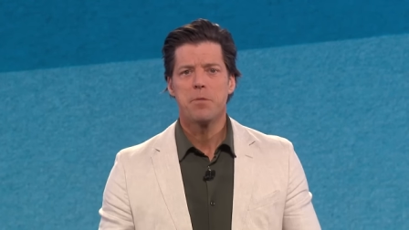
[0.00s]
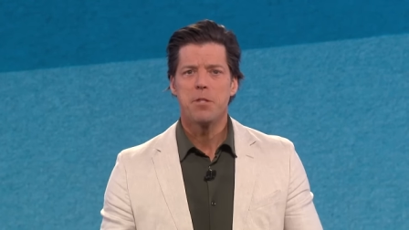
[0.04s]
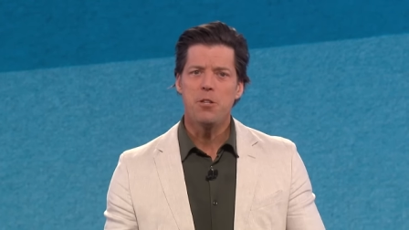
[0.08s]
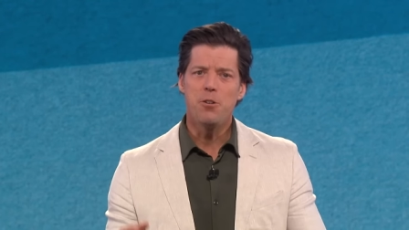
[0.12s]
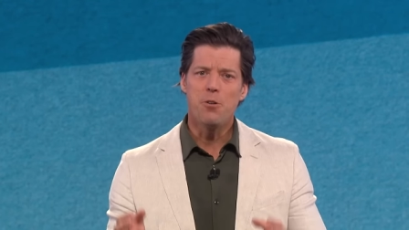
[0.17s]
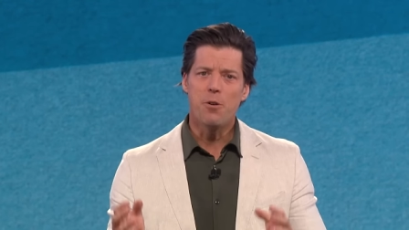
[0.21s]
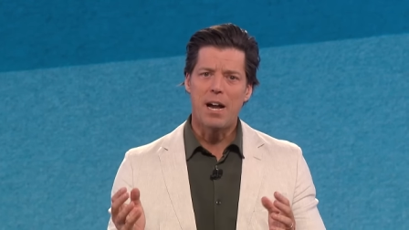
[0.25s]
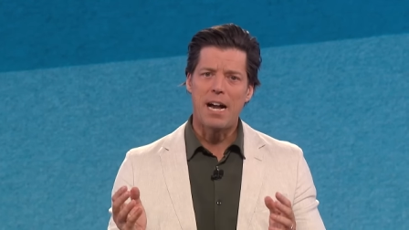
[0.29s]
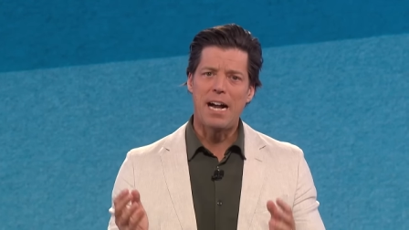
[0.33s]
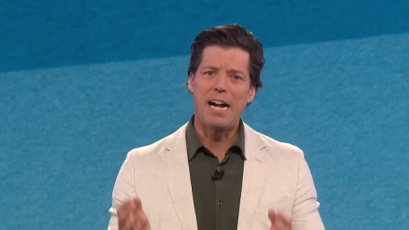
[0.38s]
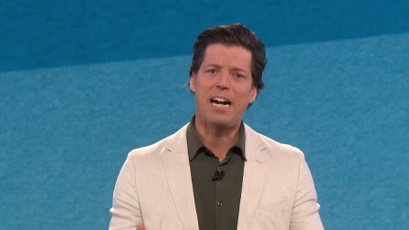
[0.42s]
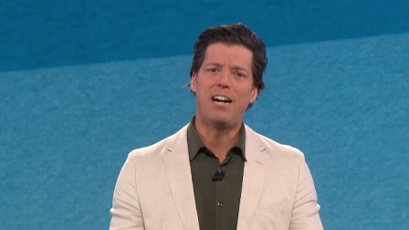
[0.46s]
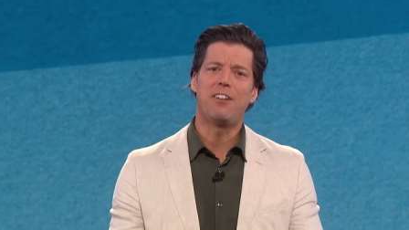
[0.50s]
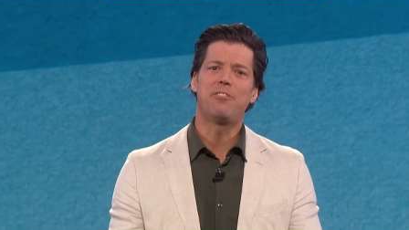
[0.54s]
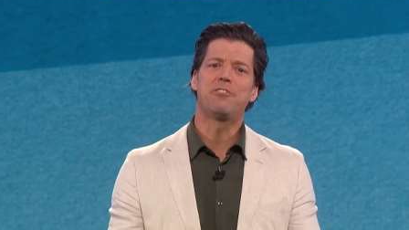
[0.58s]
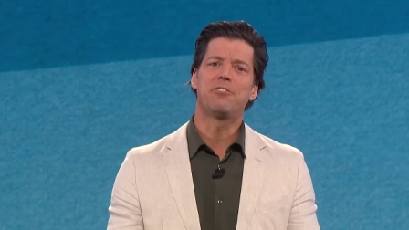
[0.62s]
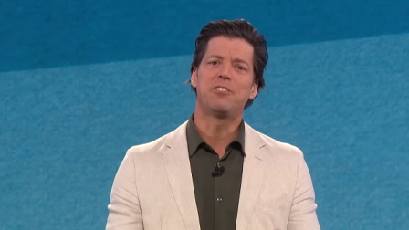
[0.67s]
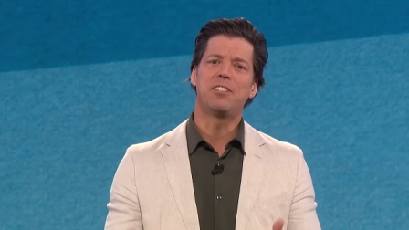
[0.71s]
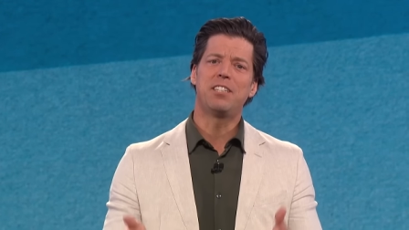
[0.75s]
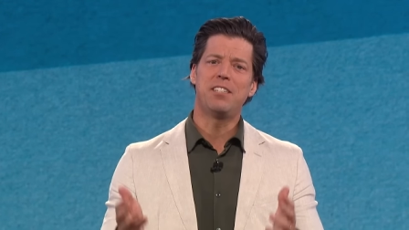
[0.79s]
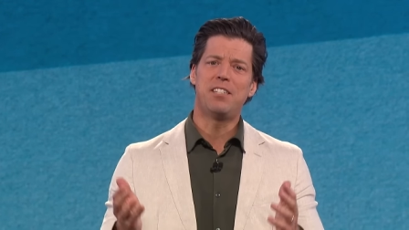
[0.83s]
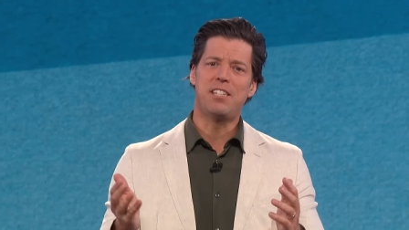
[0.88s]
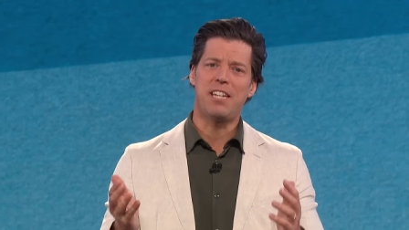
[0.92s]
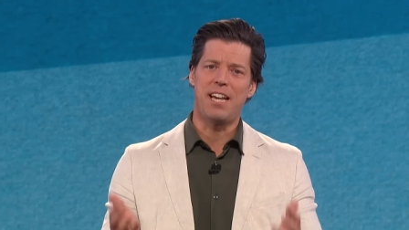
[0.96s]
You
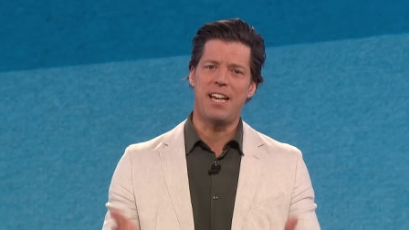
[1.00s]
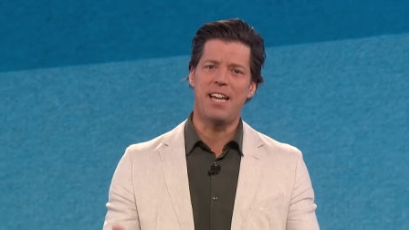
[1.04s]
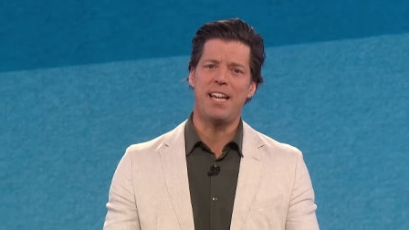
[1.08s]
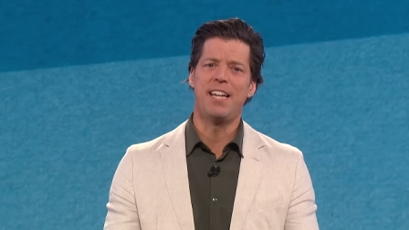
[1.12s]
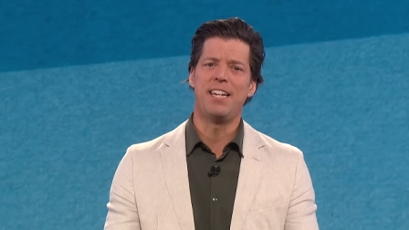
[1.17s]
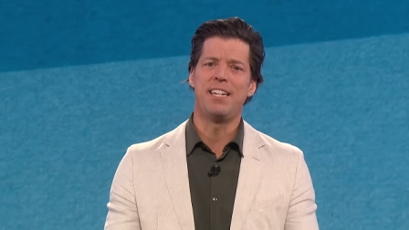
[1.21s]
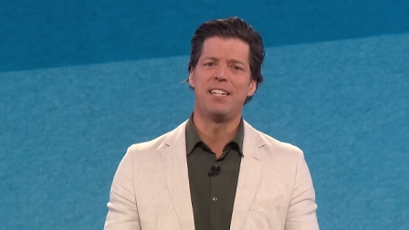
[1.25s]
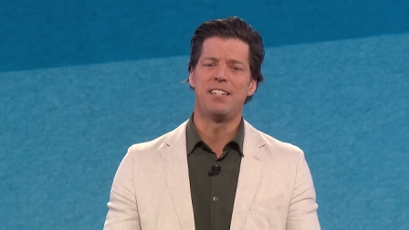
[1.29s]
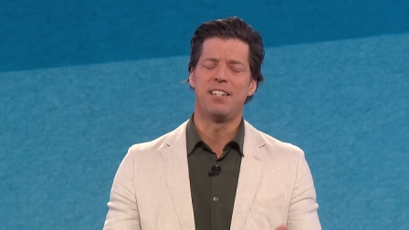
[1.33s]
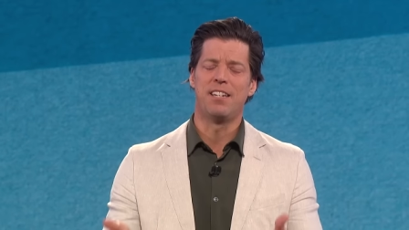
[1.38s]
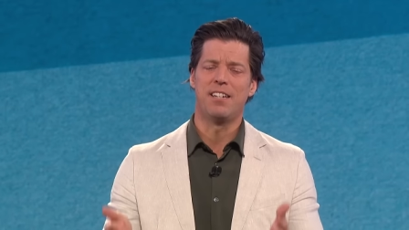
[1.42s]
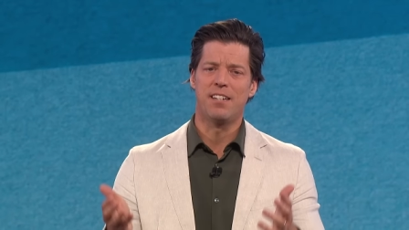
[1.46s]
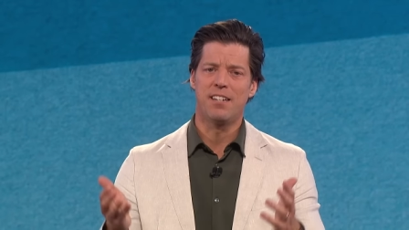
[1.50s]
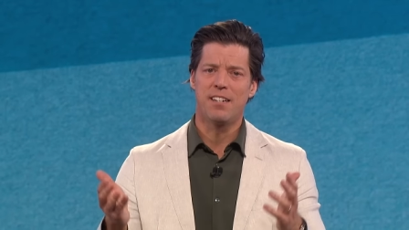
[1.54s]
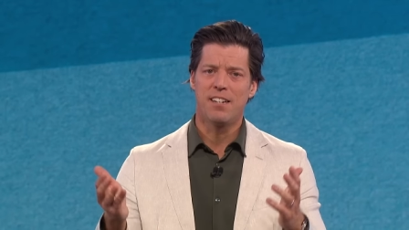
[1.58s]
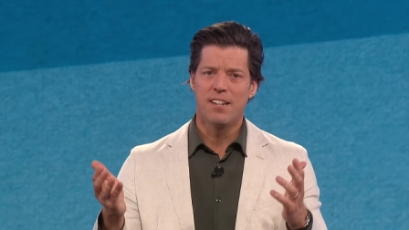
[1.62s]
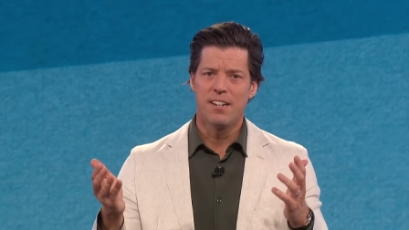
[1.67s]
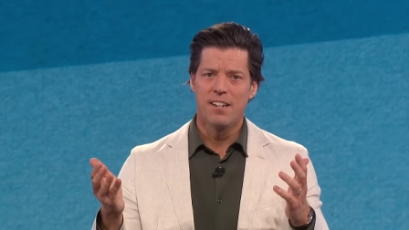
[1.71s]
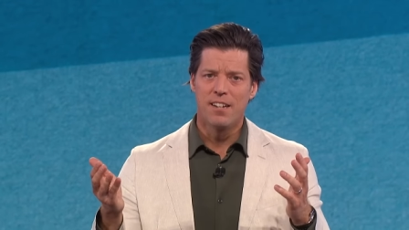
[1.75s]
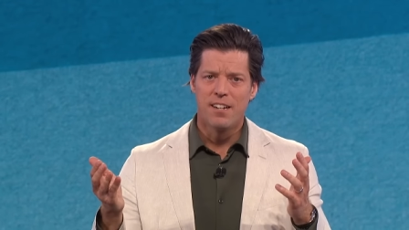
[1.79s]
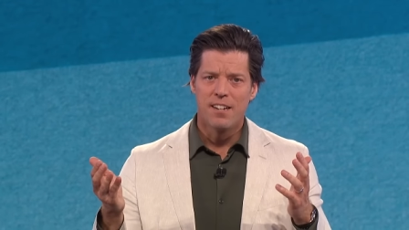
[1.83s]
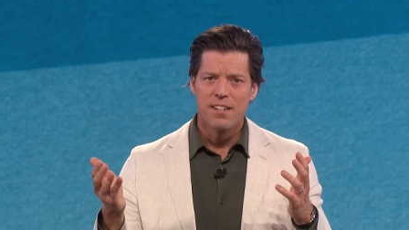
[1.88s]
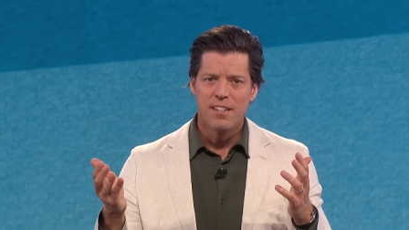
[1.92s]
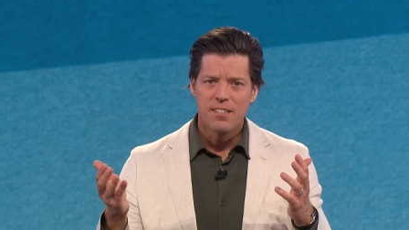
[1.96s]
have to tend
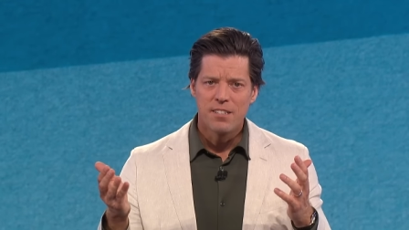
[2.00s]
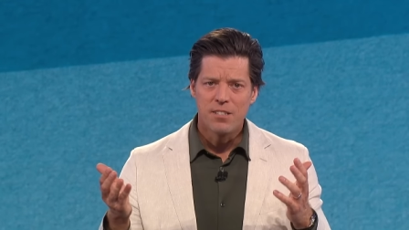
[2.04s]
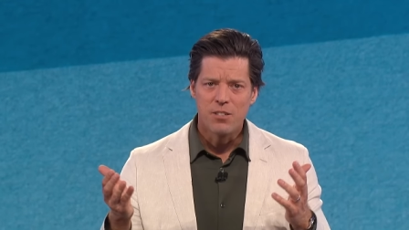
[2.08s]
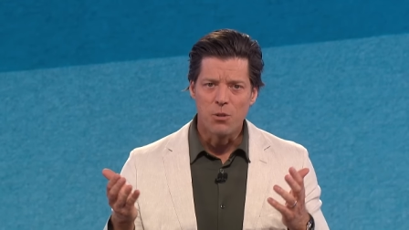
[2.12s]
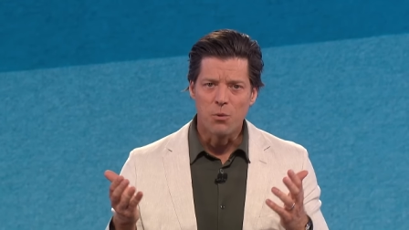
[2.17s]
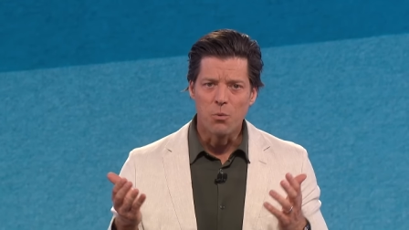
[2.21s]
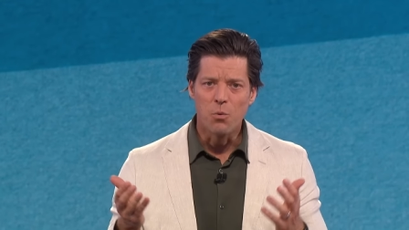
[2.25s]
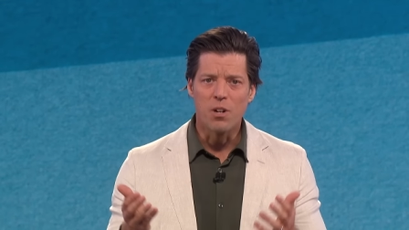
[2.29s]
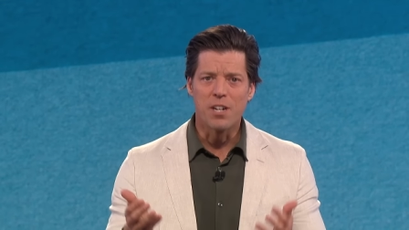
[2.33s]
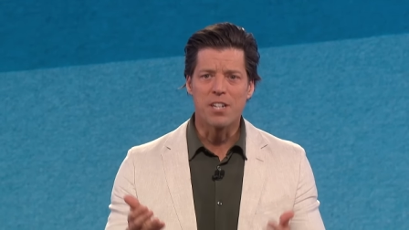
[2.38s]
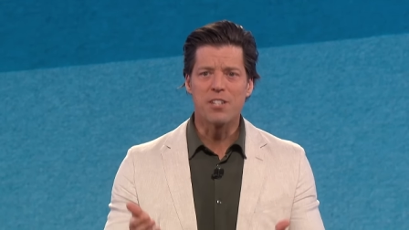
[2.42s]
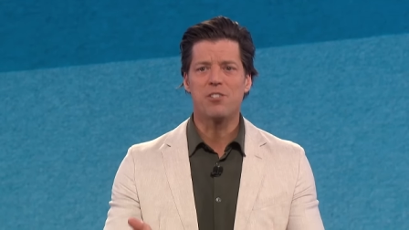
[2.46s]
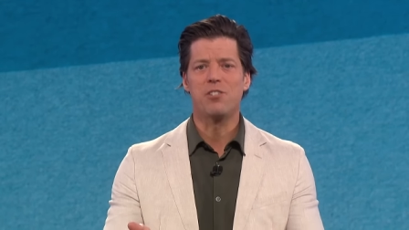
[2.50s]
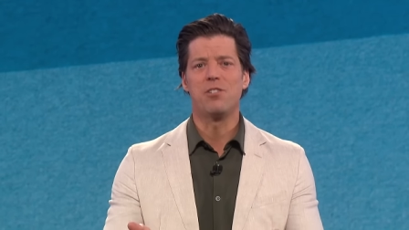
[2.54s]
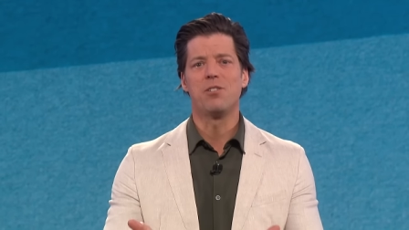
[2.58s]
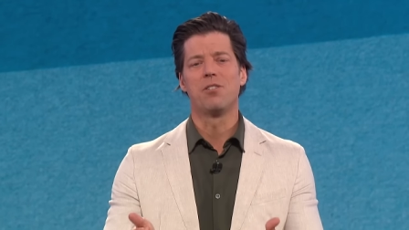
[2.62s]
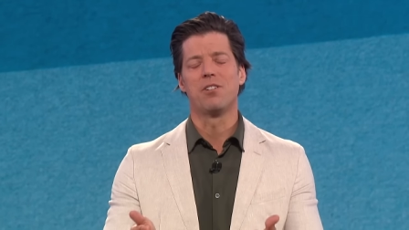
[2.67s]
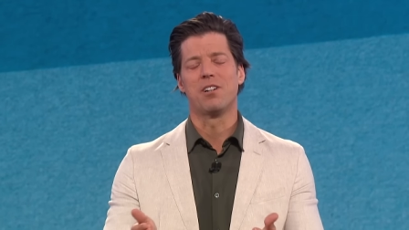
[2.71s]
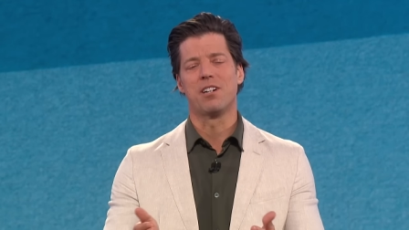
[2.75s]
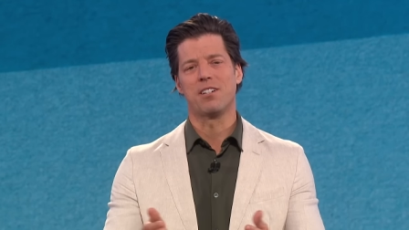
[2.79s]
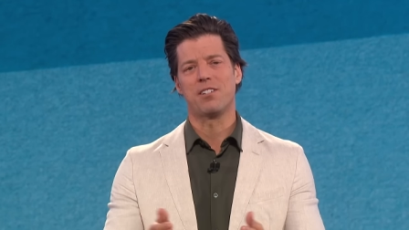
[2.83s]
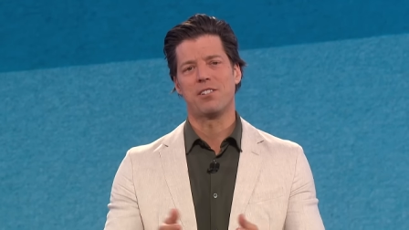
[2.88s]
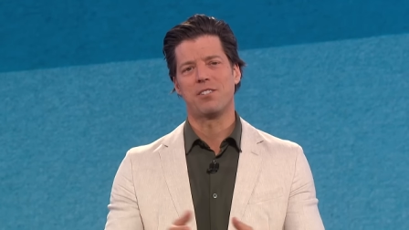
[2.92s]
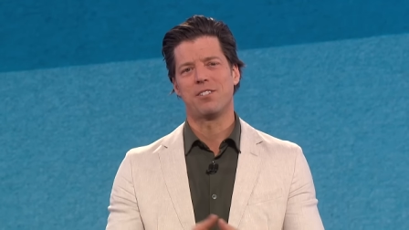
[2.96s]
to what is
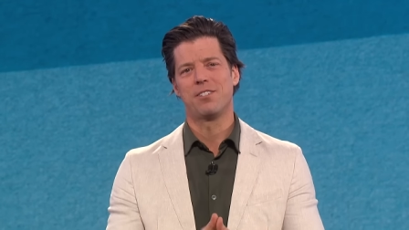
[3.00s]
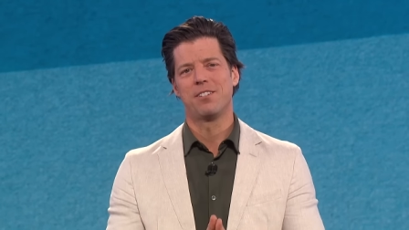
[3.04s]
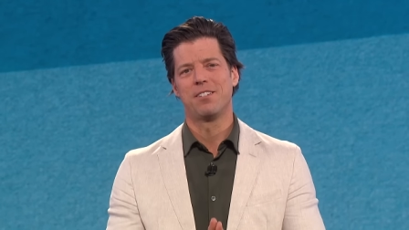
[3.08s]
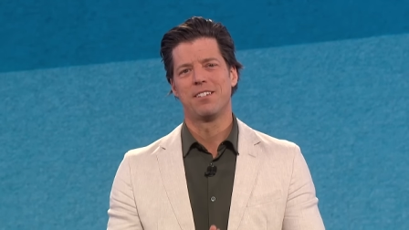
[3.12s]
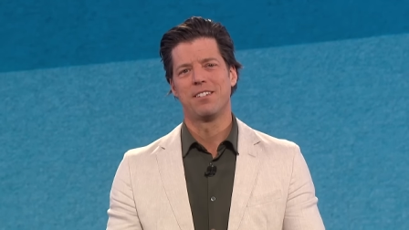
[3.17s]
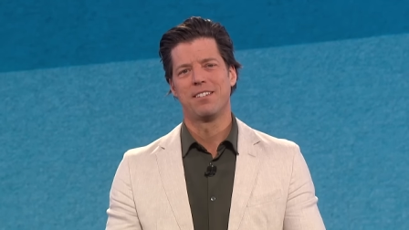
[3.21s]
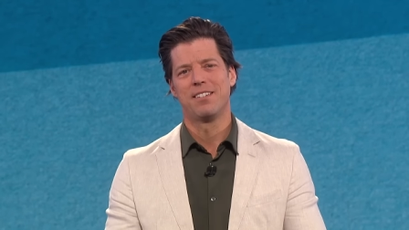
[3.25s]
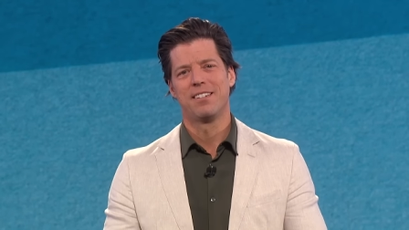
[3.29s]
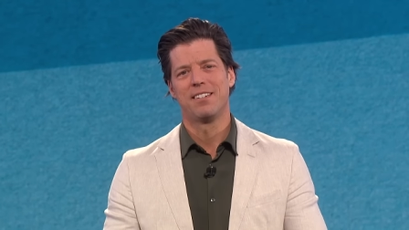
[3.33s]
yours.